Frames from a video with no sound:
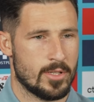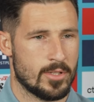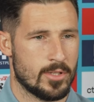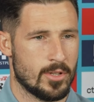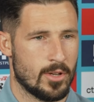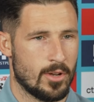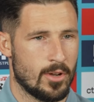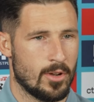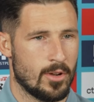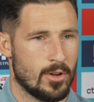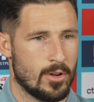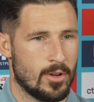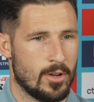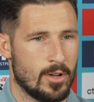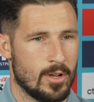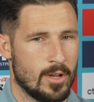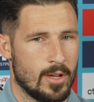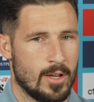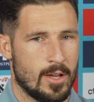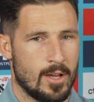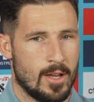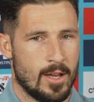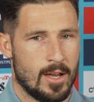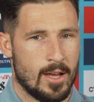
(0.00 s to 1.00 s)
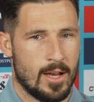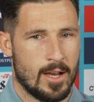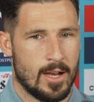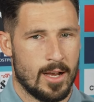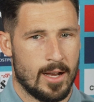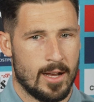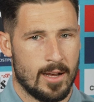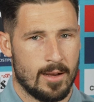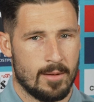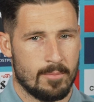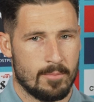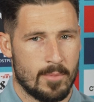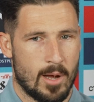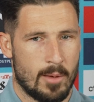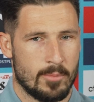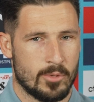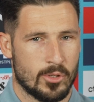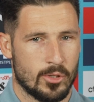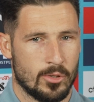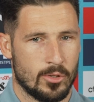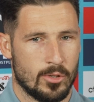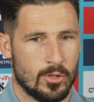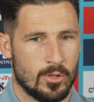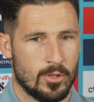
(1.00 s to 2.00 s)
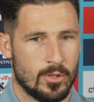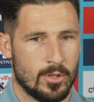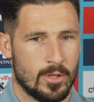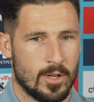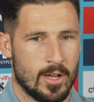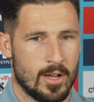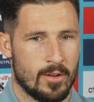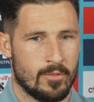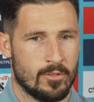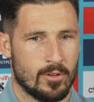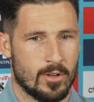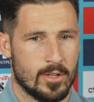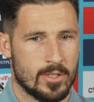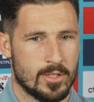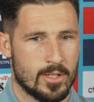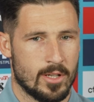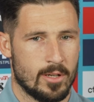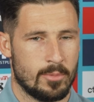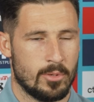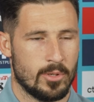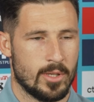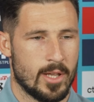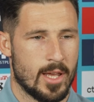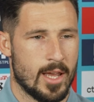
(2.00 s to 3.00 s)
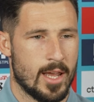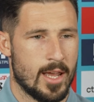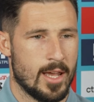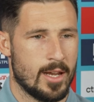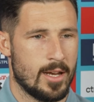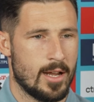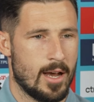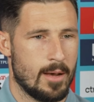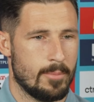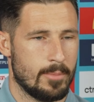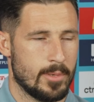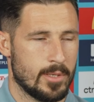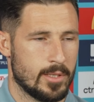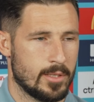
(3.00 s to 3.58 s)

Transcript: So I'm sure everyone's going to put their hand up,